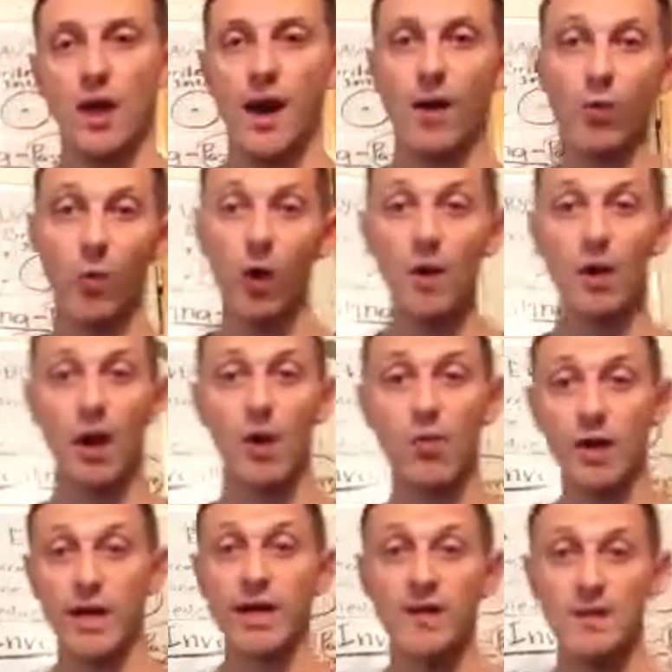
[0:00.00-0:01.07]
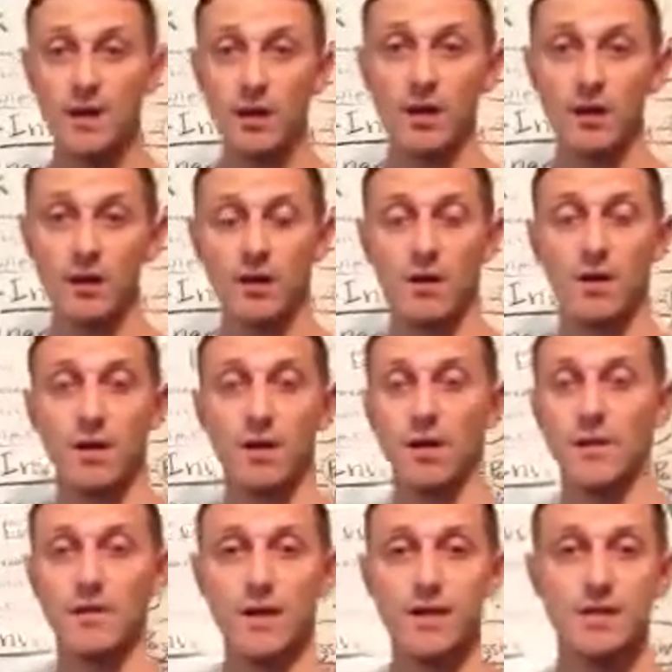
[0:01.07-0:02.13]
Now I want to get there
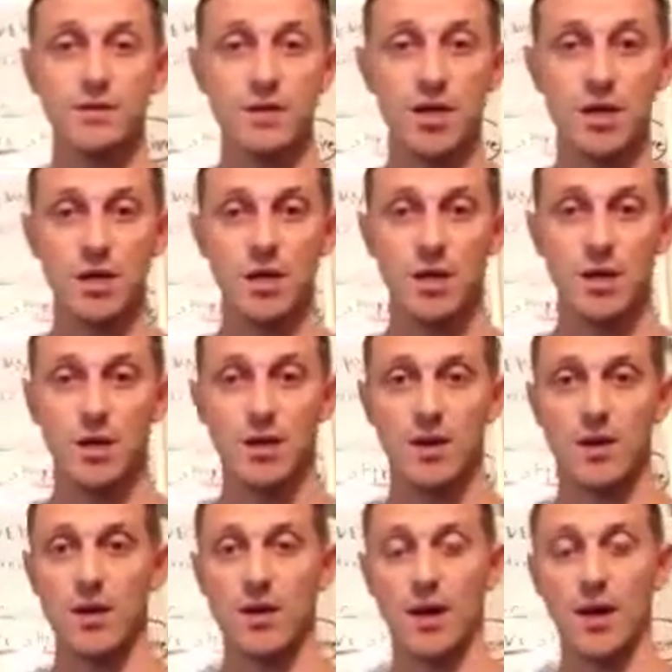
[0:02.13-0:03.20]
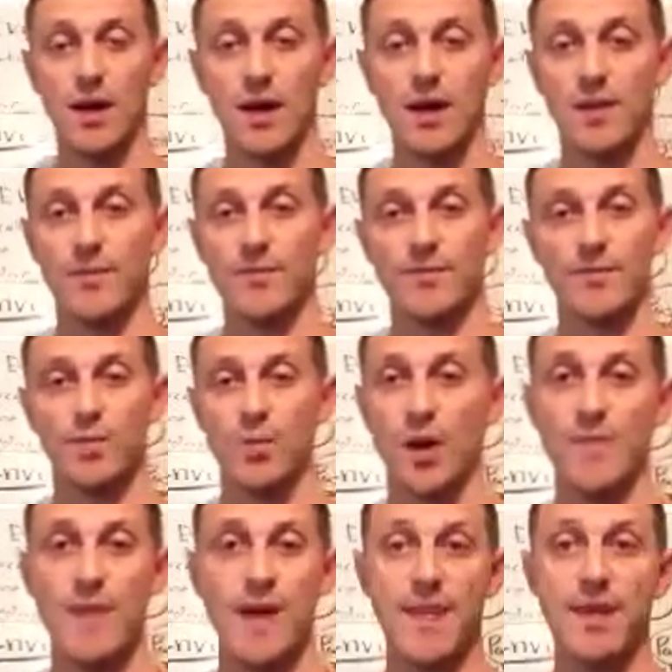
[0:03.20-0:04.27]
eventually, but
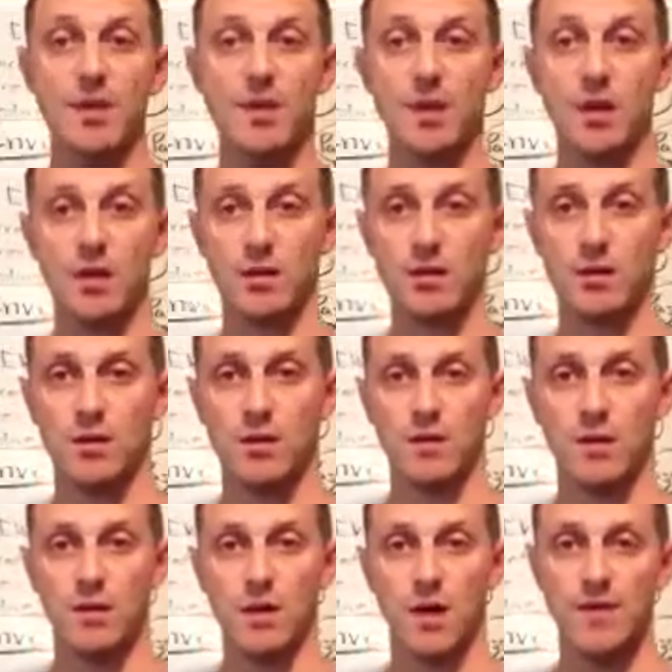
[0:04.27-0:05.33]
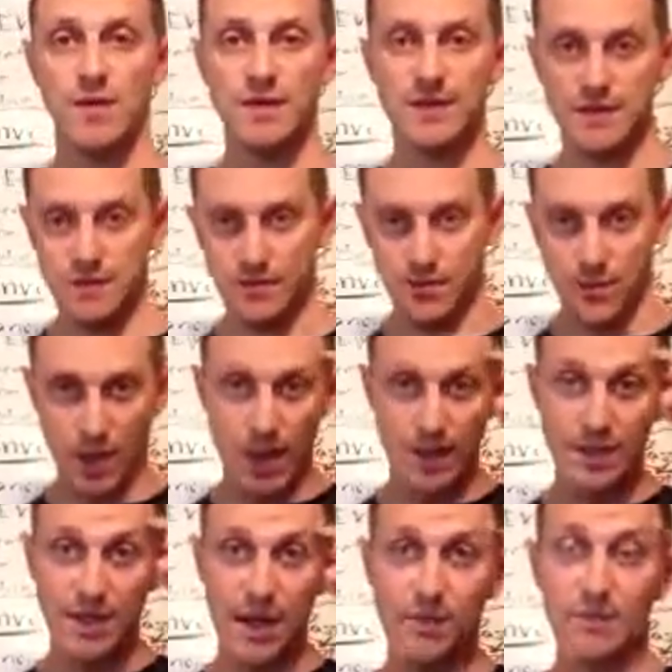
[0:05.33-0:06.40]
I'm not there yet. I'm just
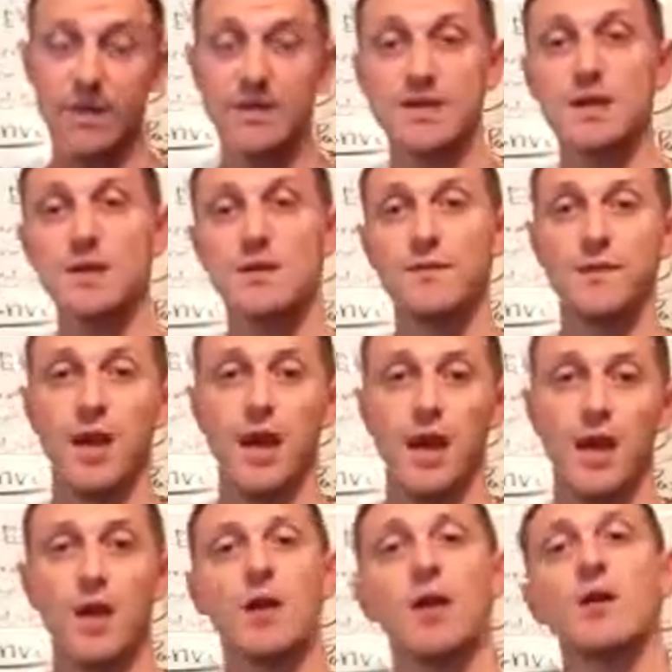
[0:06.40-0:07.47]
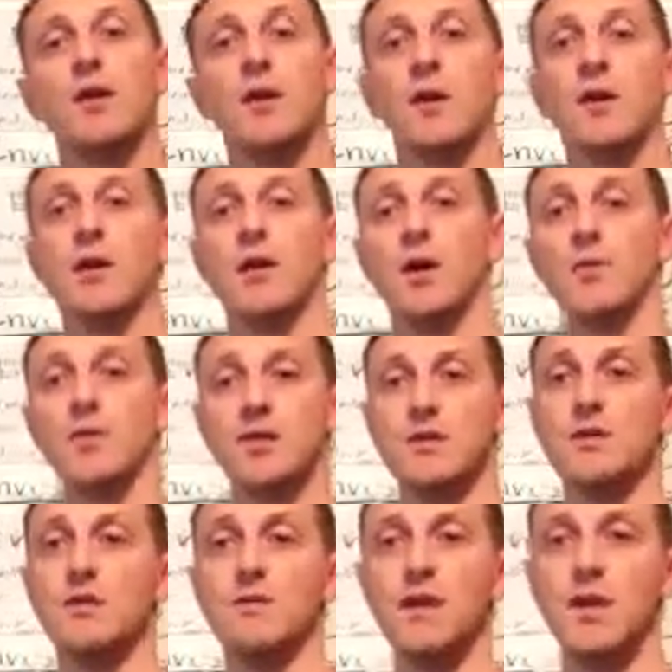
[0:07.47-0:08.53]
educating myself, and I'm
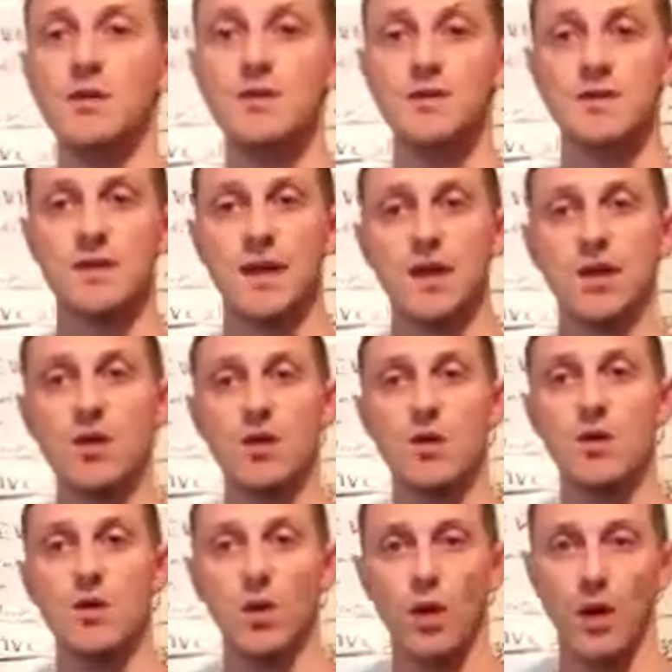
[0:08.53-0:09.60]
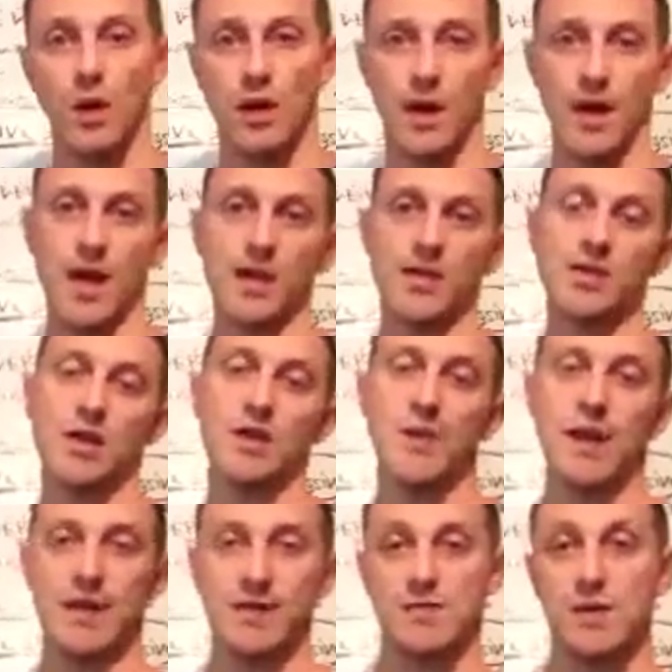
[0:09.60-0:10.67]
shooting the videos as I go and kind of sharing
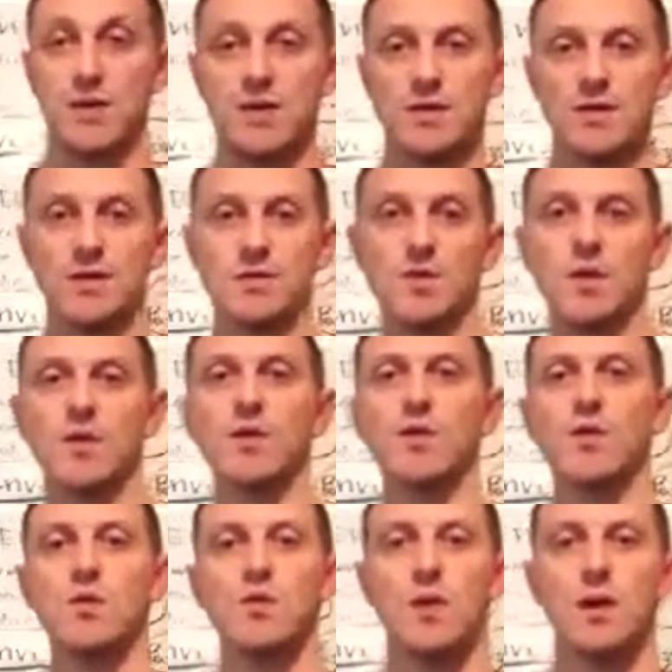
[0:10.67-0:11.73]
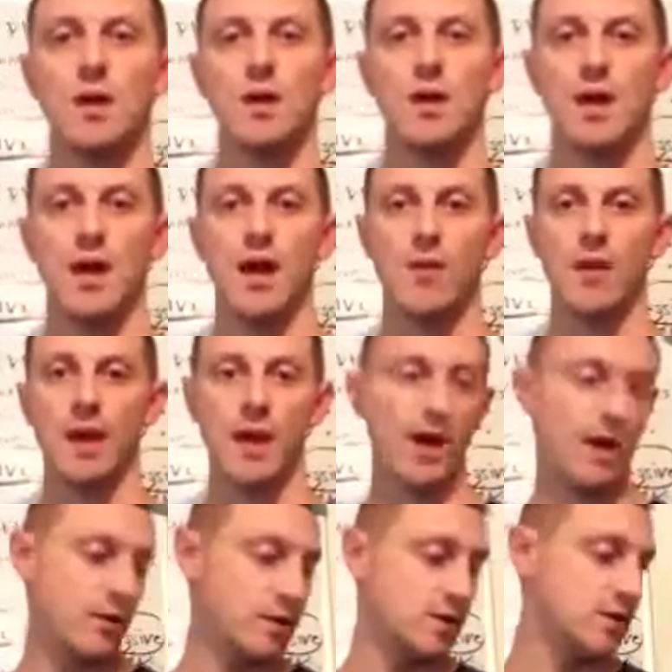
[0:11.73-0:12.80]
my experiences with you and my
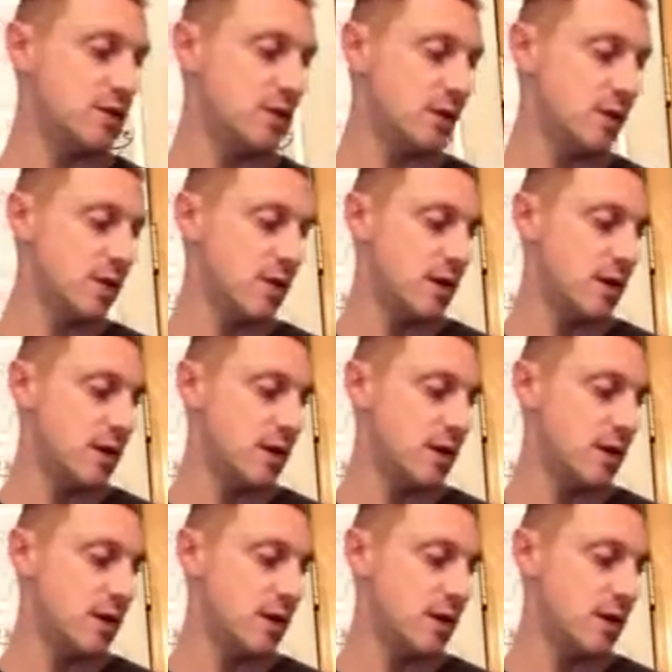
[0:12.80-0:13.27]
knowledge.